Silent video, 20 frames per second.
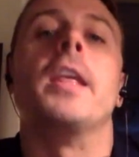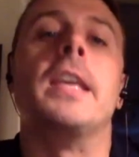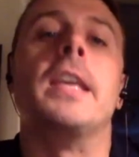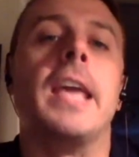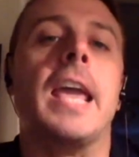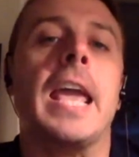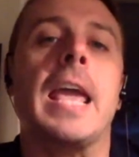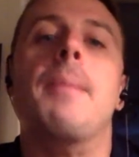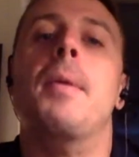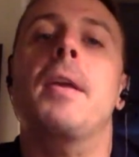the
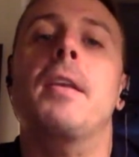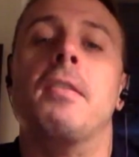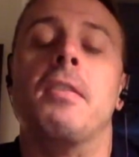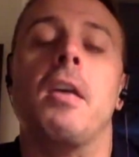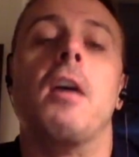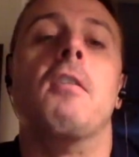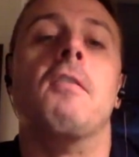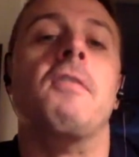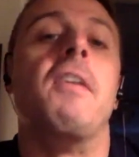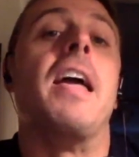running
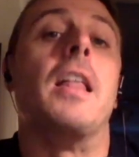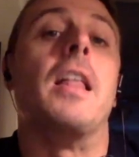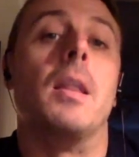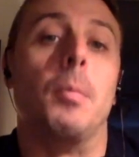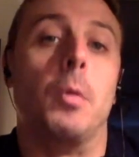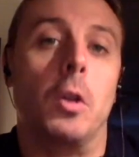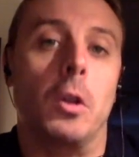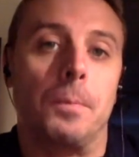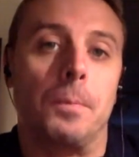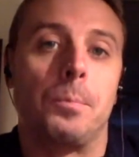game is
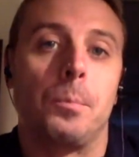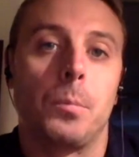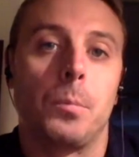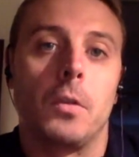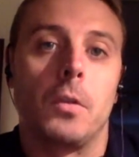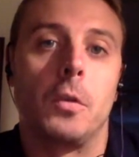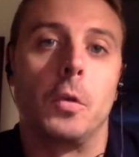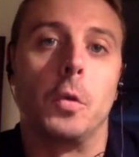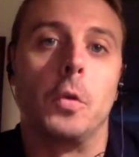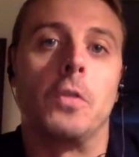
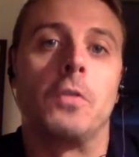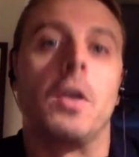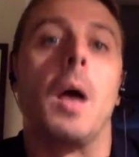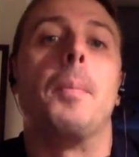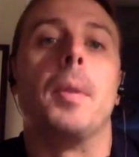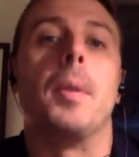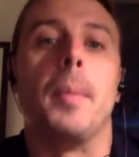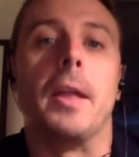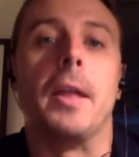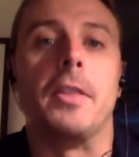available
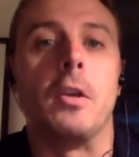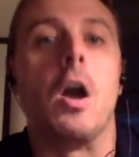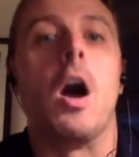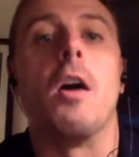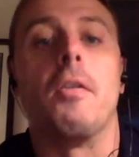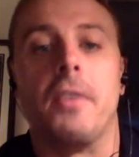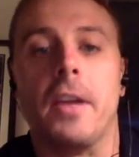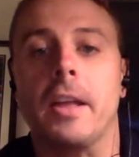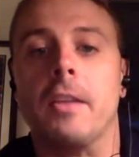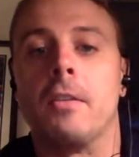to
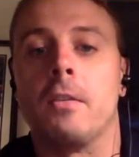supplement the